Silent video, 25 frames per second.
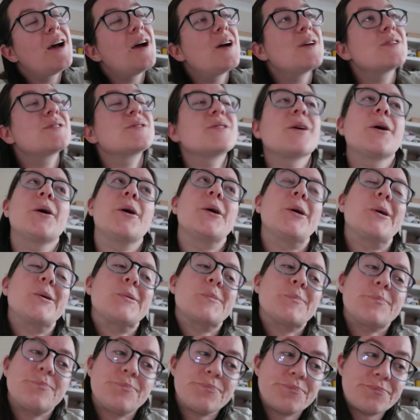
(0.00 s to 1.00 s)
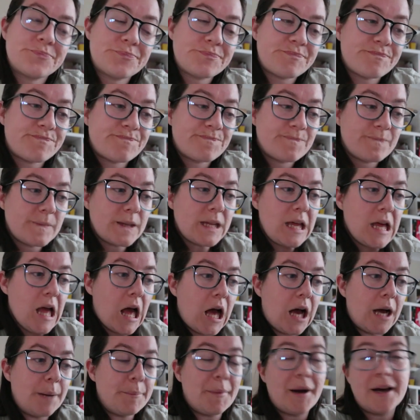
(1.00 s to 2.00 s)
So
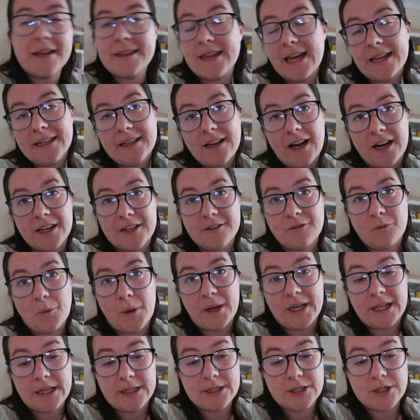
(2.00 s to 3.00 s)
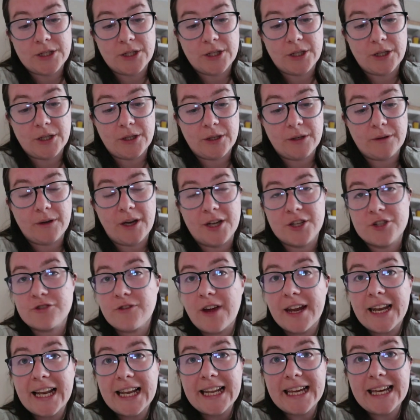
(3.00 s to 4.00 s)
I then kind of went into
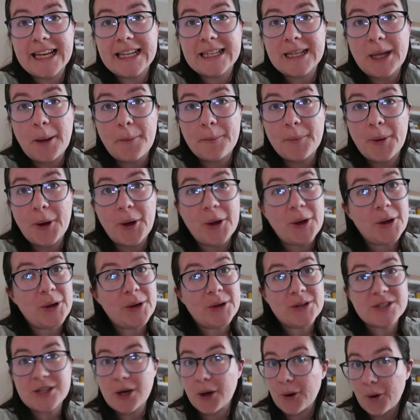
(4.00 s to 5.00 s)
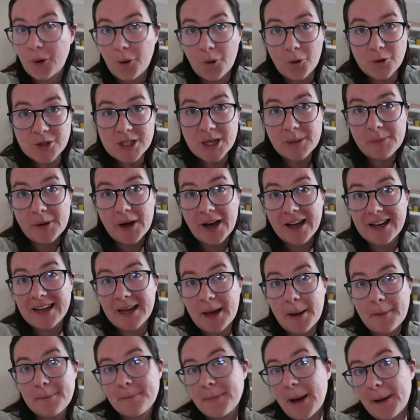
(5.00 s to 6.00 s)
adrenaline mode,
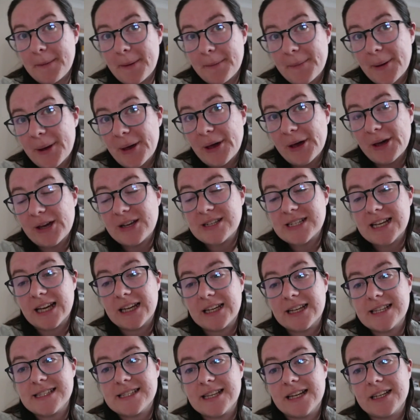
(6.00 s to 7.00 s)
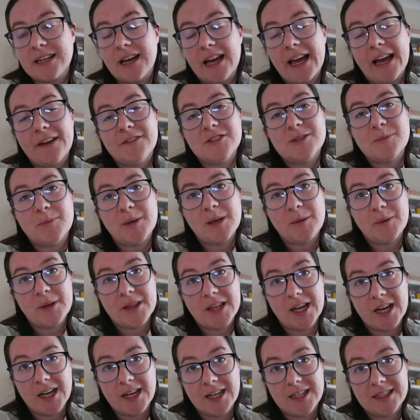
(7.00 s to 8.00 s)
autopilot, mama mode, and I said, I have to be with
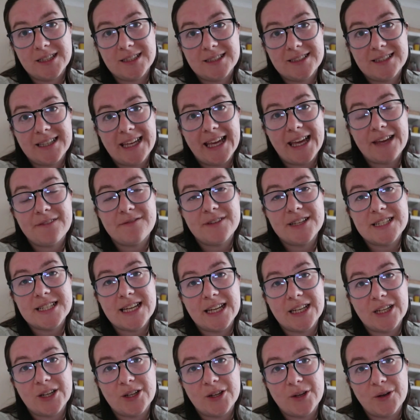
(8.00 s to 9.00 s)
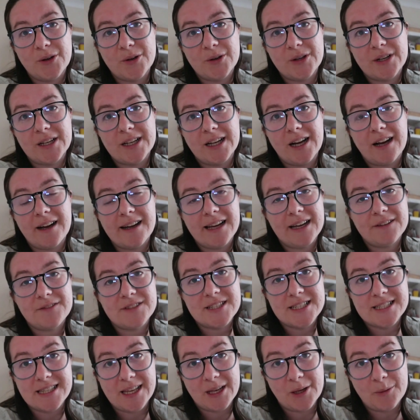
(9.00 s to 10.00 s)
her. If at 10 o'clock I have to
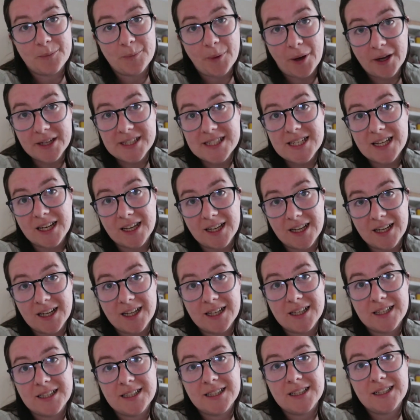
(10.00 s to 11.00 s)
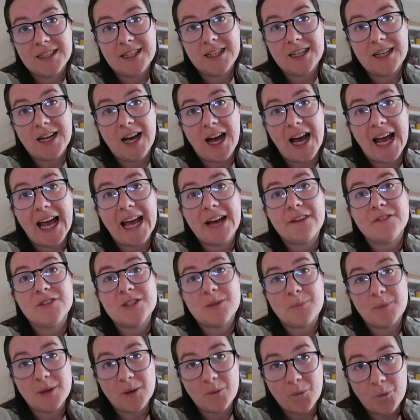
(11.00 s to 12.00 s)
say goodbye to her, I have to
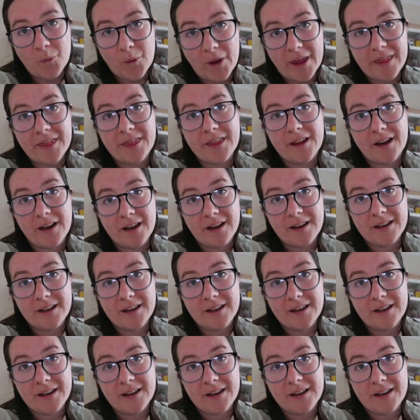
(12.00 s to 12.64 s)
be with her.